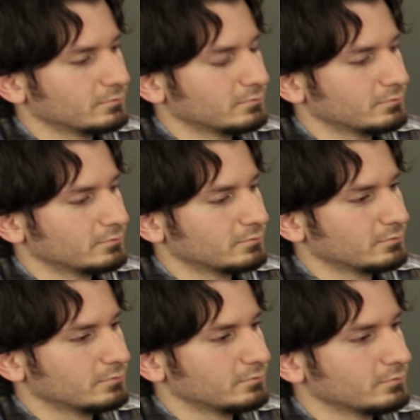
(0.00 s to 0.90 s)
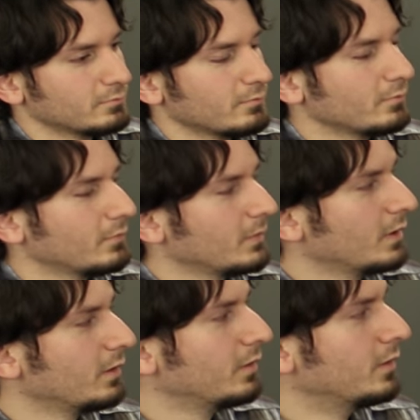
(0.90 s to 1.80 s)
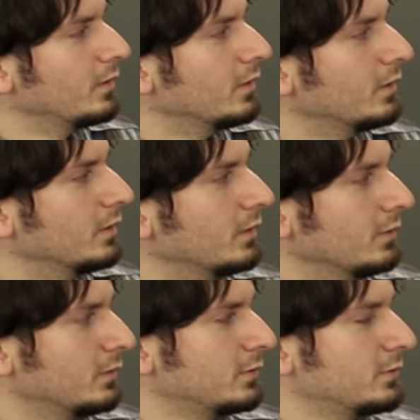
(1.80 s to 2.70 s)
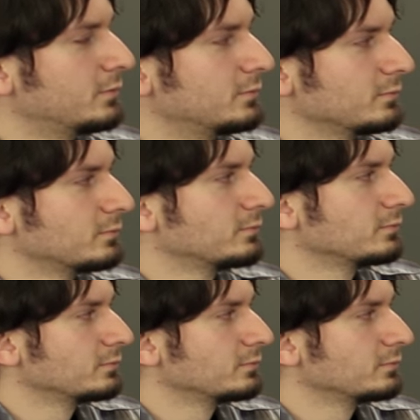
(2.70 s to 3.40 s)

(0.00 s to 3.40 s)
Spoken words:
No words are spoken by the person on screen.